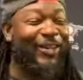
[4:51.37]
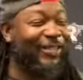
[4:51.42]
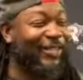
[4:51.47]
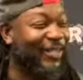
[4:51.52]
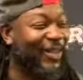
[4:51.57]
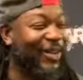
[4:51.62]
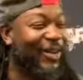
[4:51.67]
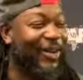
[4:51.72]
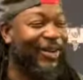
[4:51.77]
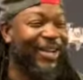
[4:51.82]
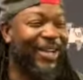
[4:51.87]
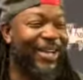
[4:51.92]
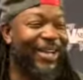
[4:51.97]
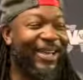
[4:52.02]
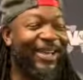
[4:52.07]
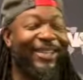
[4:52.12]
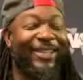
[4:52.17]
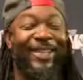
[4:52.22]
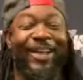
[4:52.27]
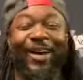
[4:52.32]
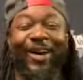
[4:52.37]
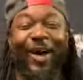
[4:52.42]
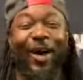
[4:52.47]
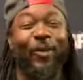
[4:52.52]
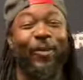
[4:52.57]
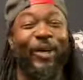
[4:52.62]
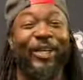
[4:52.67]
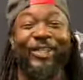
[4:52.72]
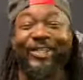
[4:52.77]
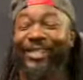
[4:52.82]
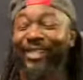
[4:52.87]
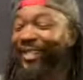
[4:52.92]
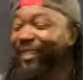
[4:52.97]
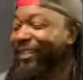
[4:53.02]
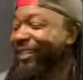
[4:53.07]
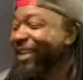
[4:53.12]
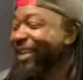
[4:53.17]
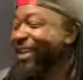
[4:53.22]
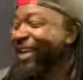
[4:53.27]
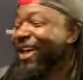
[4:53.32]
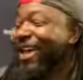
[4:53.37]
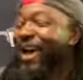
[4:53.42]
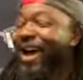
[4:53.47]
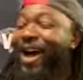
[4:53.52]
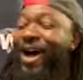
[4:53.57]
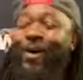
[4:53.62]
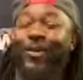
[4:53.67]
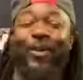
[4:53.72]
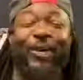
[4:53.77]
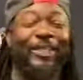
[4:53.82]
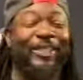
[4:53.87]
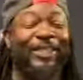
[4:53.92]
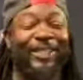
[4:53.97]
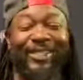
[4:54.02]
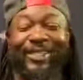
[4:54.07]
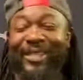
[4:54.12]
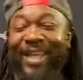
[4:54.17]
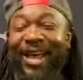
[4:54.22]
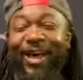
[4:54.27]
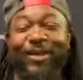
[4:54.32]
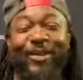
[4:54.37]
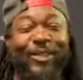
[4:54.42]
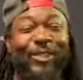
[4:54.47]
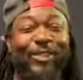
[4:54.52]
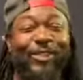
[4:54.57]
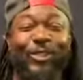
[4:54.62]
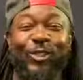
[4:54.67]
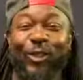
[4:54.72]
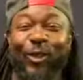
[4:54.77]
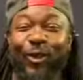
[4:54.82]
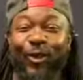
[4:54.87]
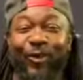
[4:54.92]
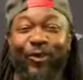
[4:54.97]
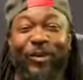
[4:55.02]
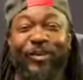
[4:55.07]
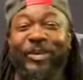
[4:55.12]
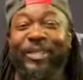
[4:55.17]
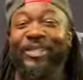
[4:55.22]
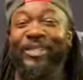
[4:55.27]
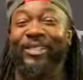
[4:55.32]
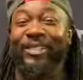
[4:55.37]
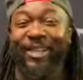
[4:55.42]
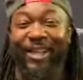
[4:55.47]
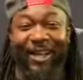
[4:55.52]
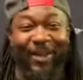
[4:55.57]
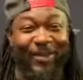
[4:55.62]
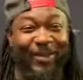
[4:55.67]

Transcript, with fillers: So, yeah, I wasn't doubting this dude from the jump,